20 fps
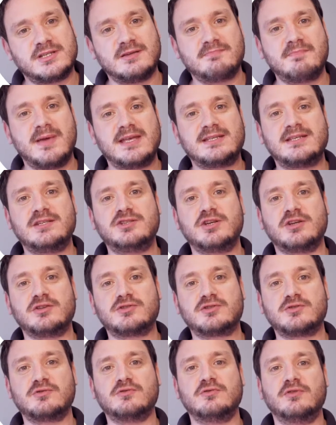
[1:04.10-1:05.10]
a messaging
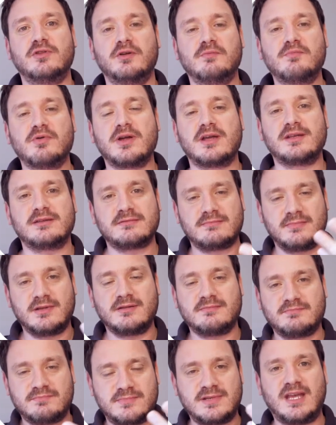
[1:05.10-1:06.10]
tool that
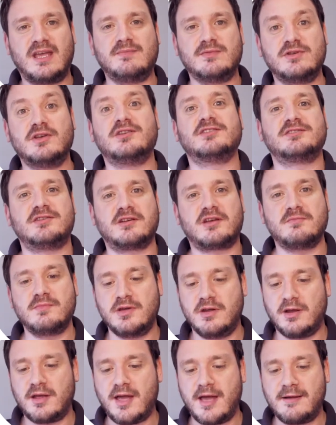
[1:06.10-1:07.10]
teams use to
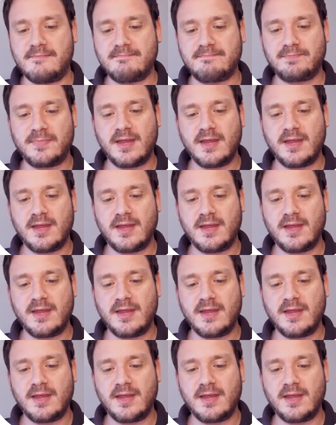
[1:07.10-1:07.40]
communicate.